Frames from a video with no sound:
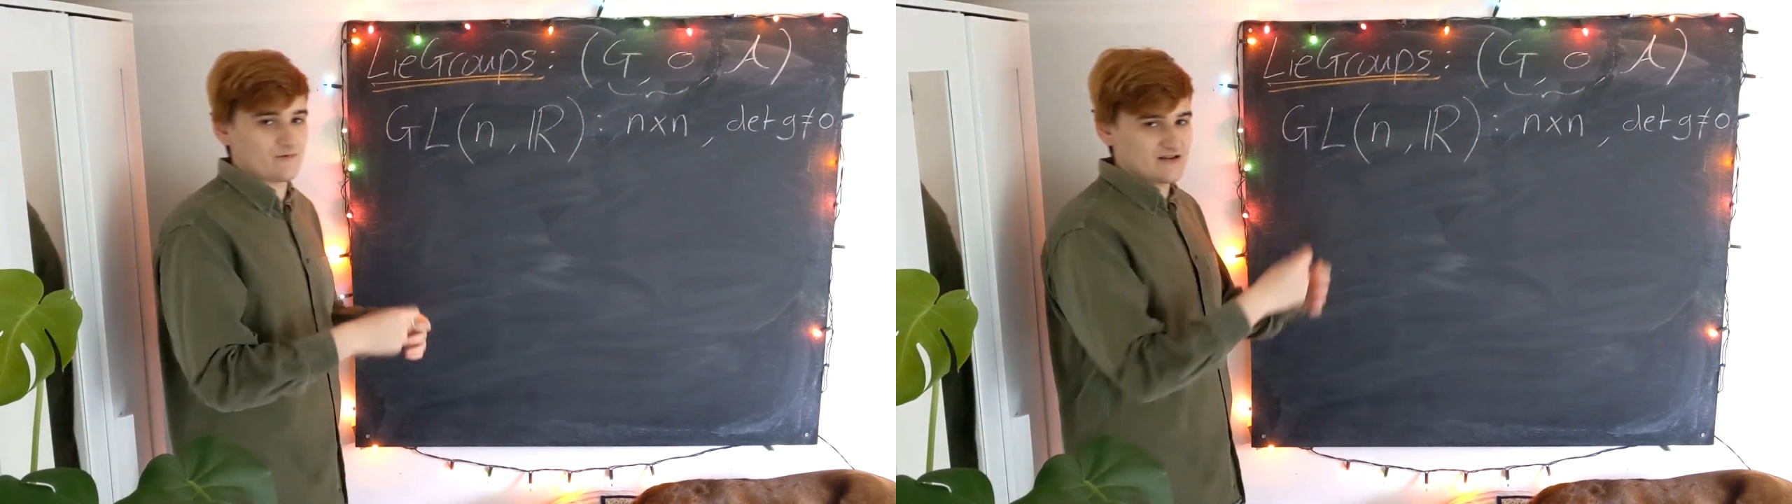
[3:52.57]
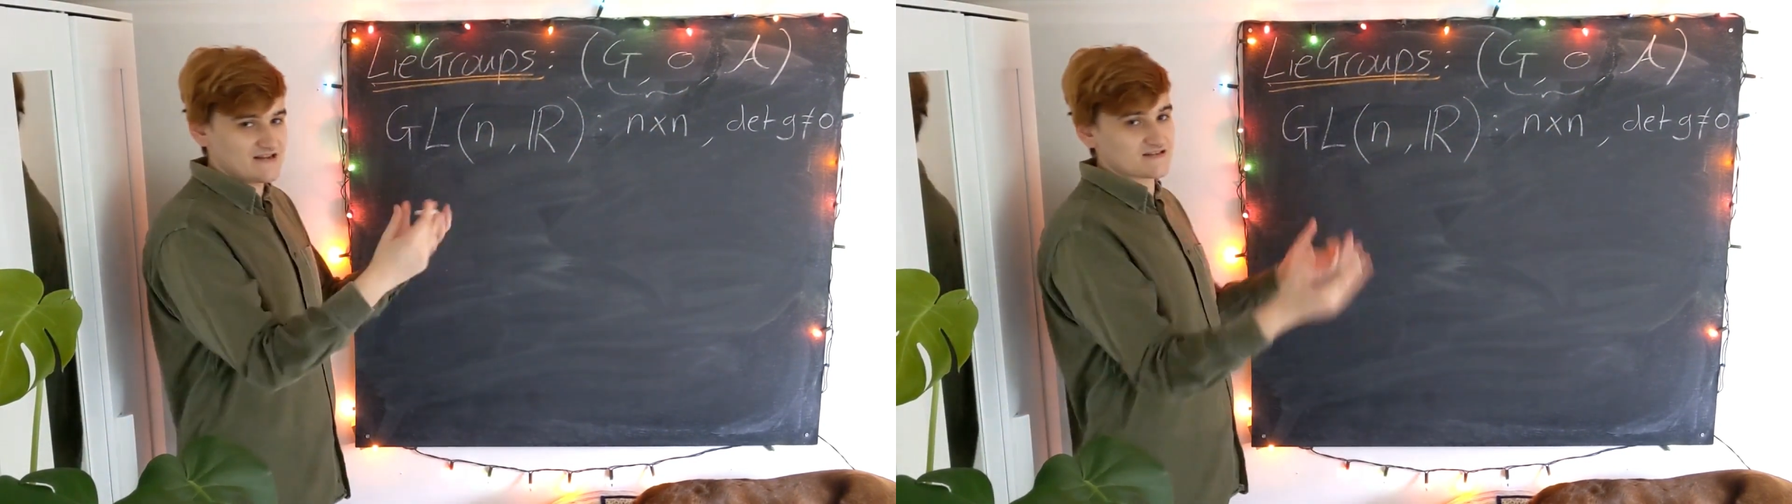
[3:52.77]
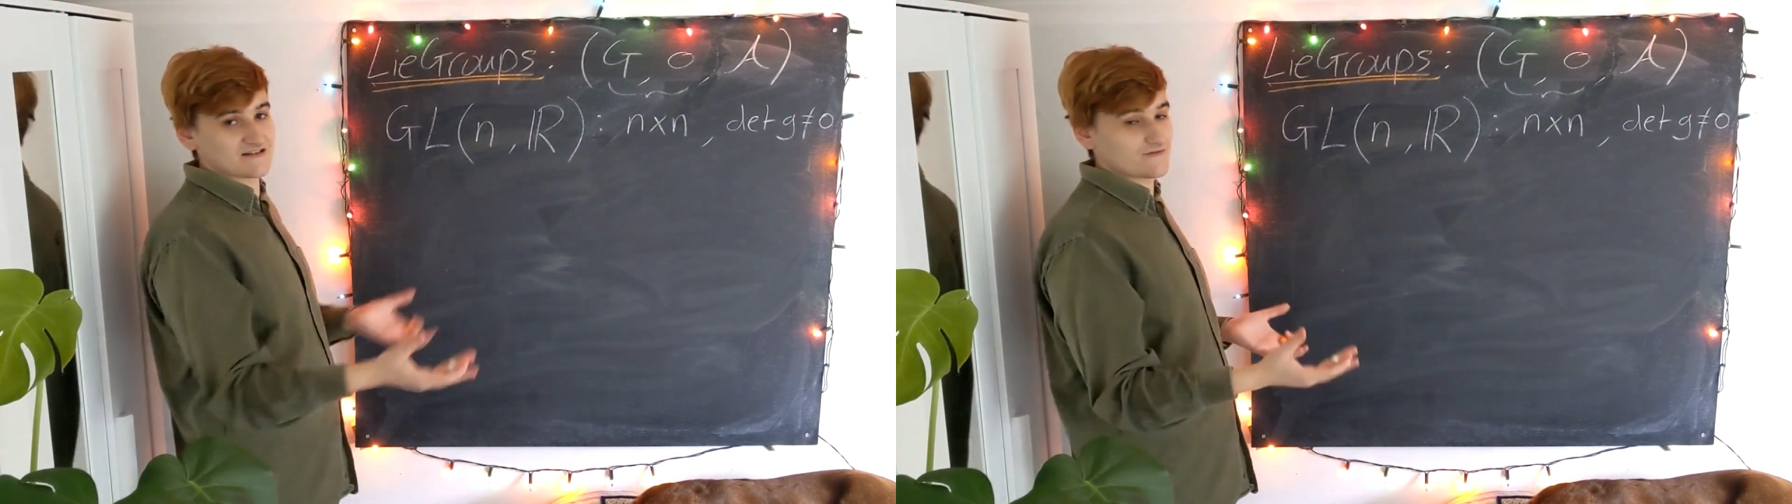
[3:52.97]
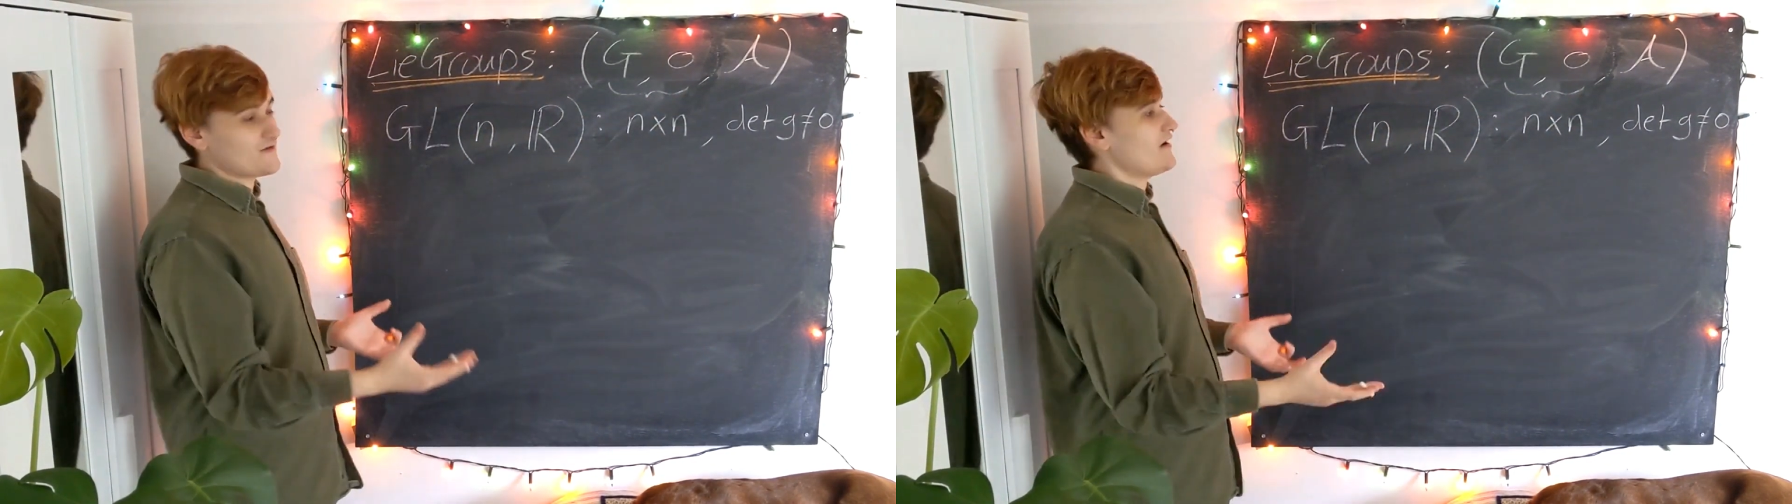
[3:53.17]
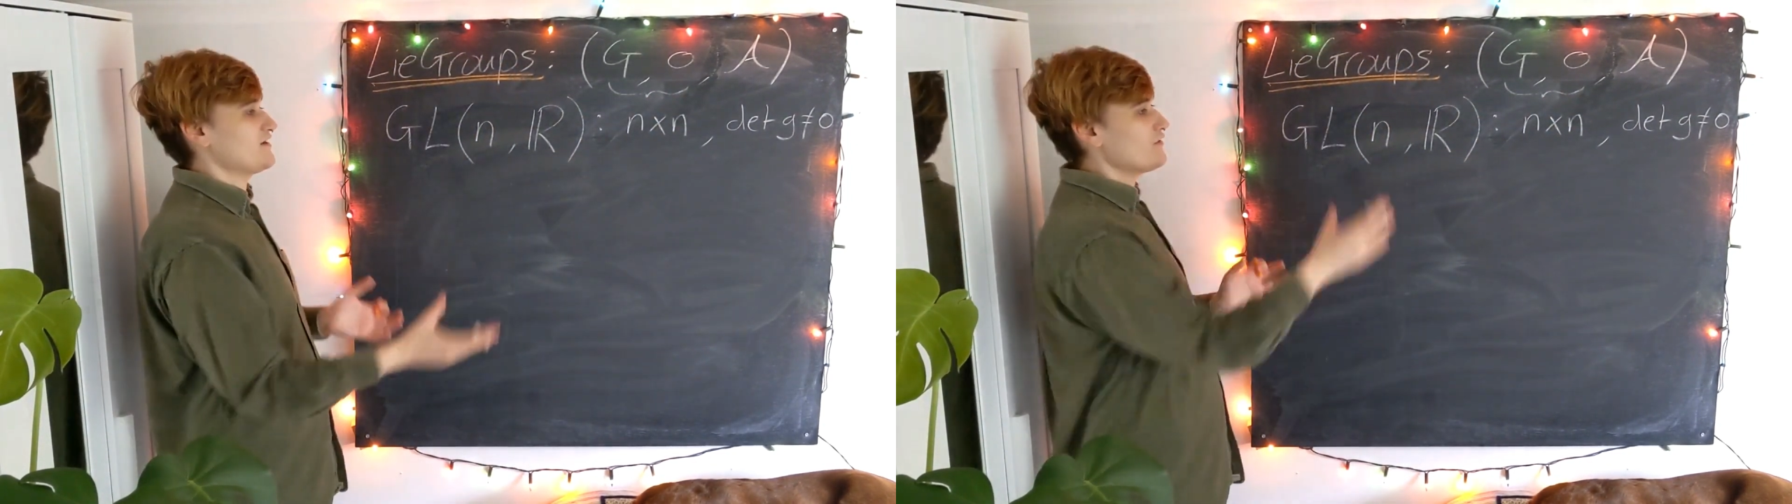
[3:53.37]
then we need to
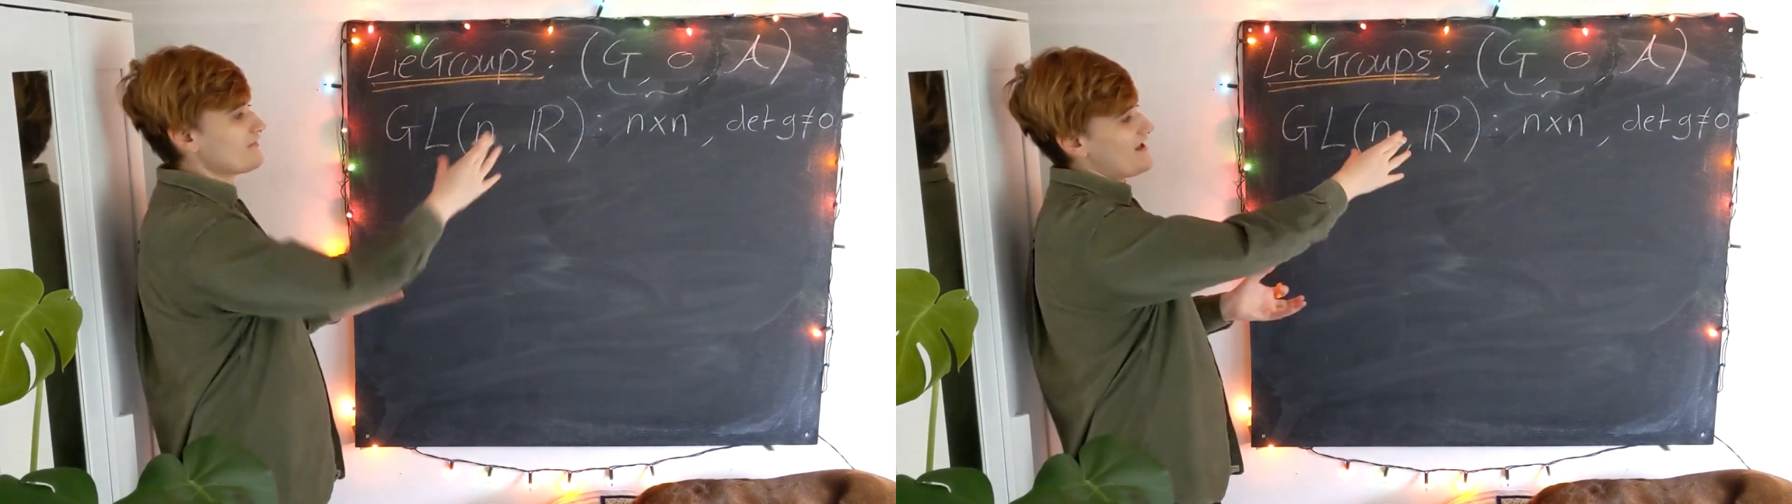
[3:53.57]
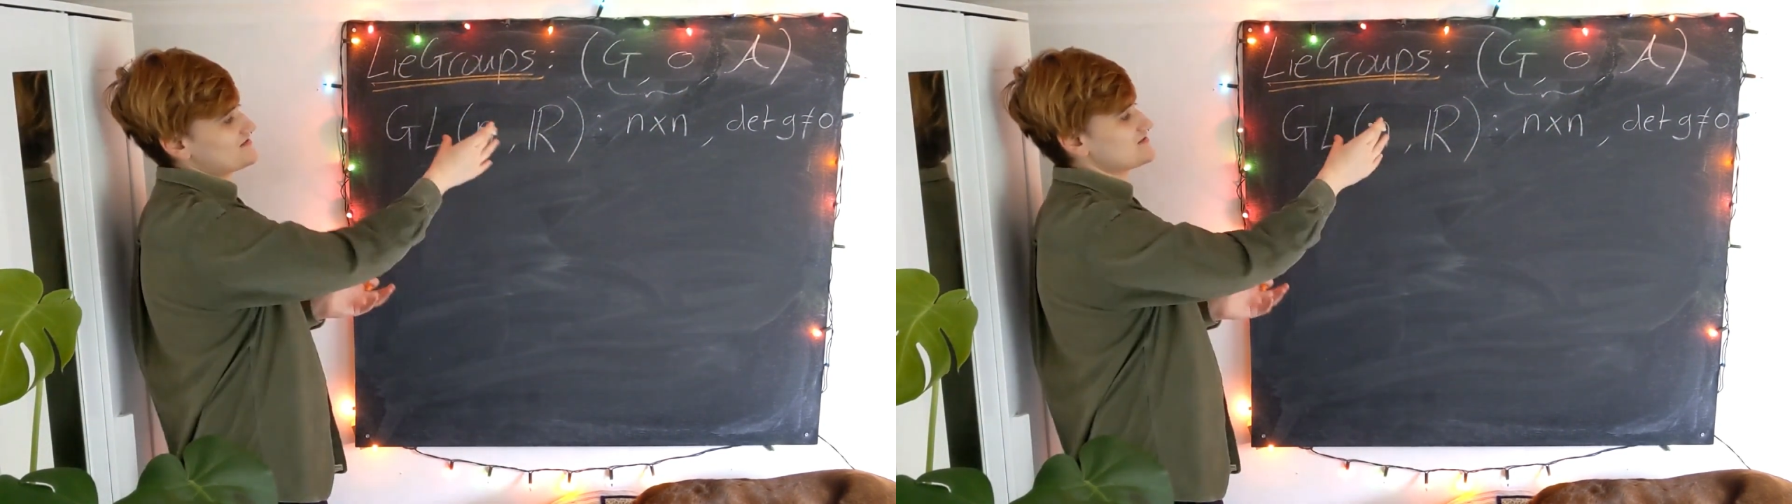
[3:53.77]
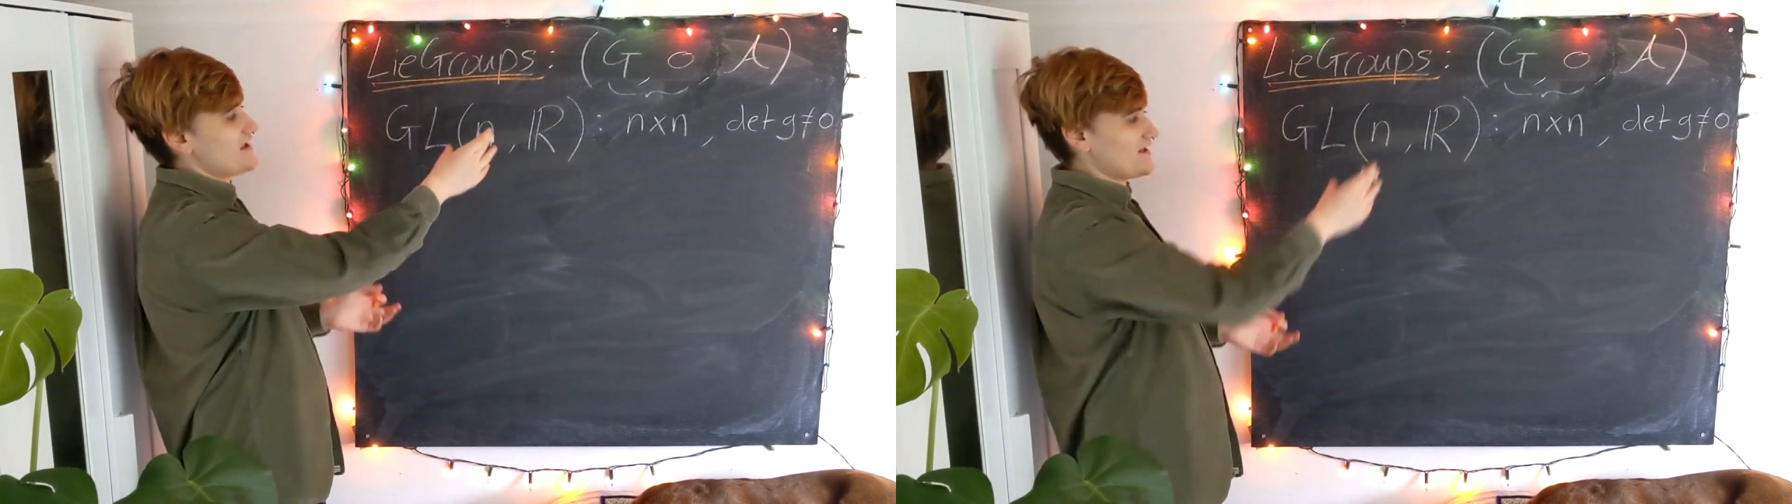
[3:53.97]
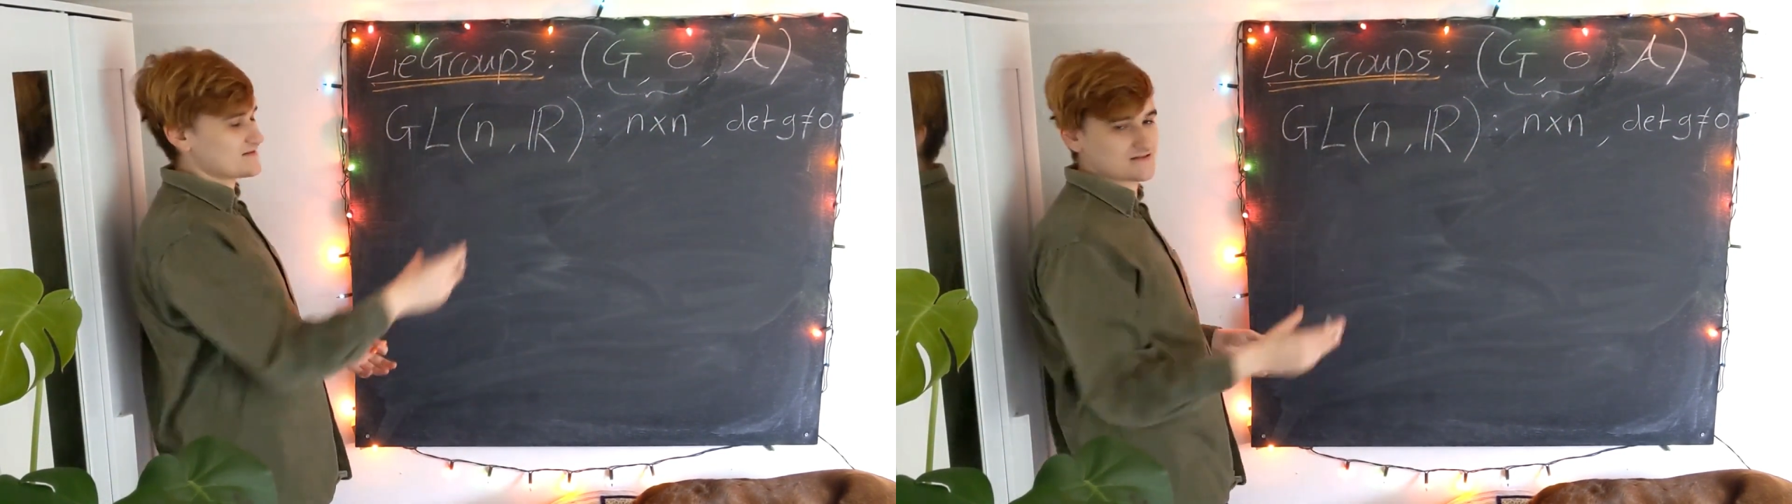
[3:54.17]
define on that set